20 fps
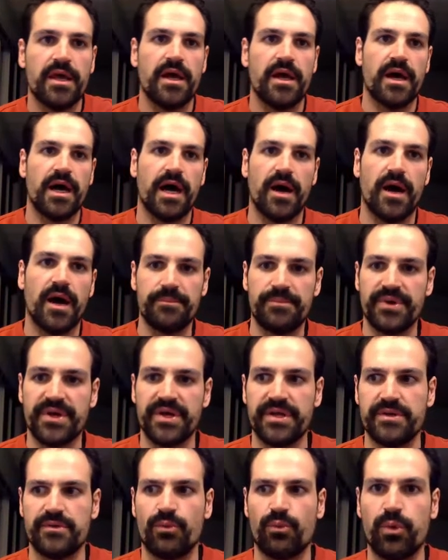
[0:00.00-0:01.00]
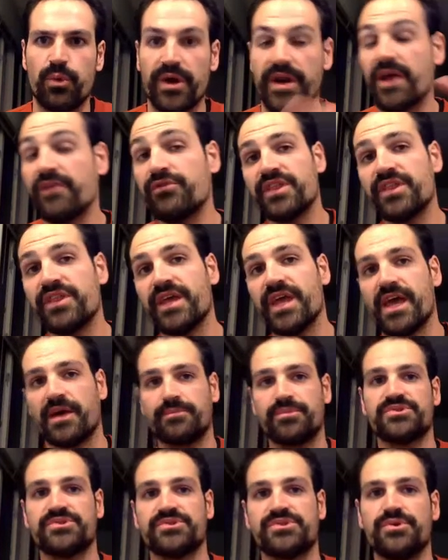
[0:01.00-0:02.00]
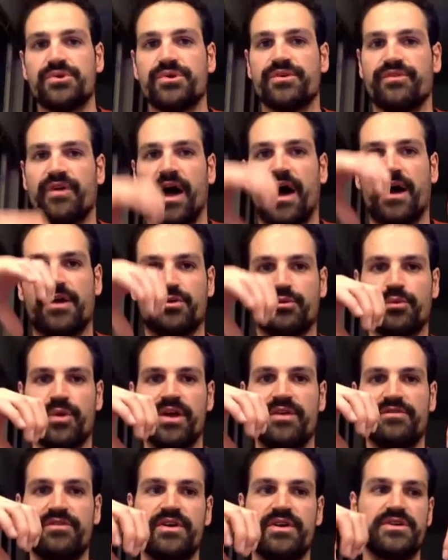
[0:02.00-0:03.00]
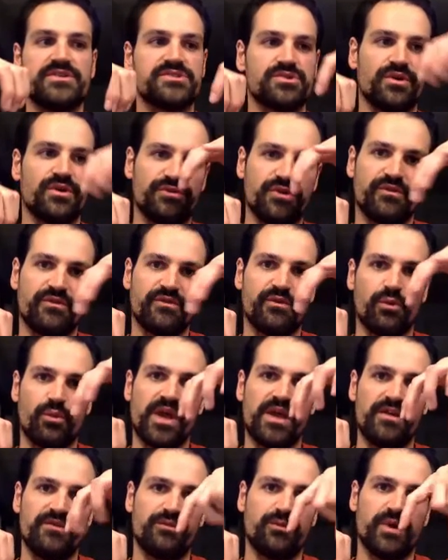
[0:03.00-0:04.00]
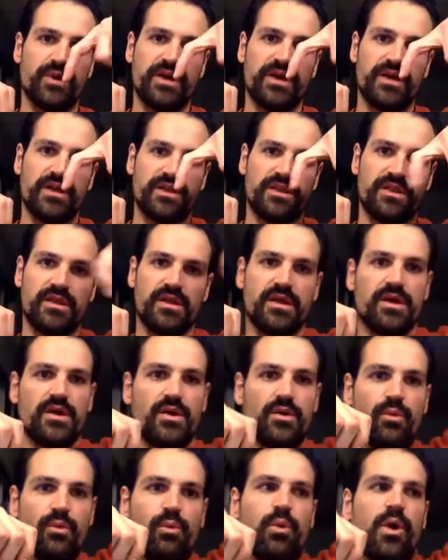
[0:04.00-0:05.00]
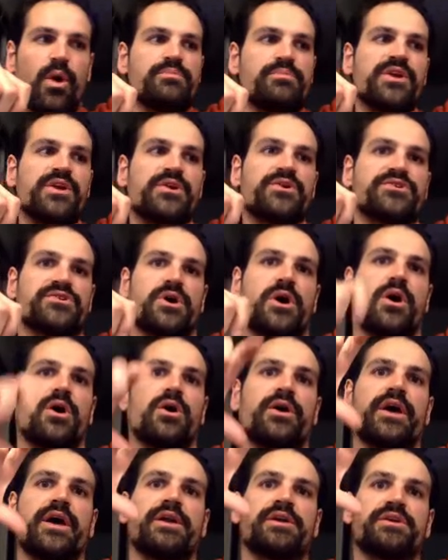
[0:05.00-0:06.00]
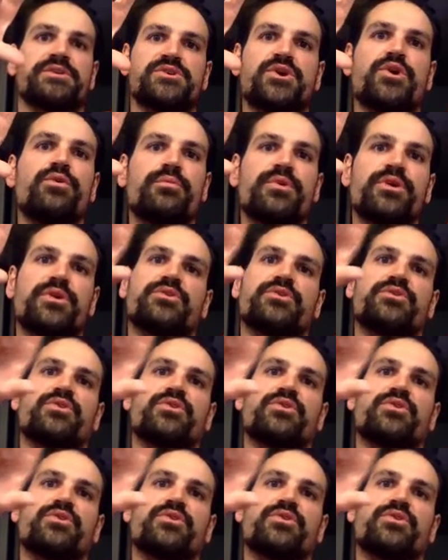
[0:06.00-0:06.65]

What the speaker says: But whatever the amplitude of either wave is, so if you have a wave with 1 meter tall and a 2 meter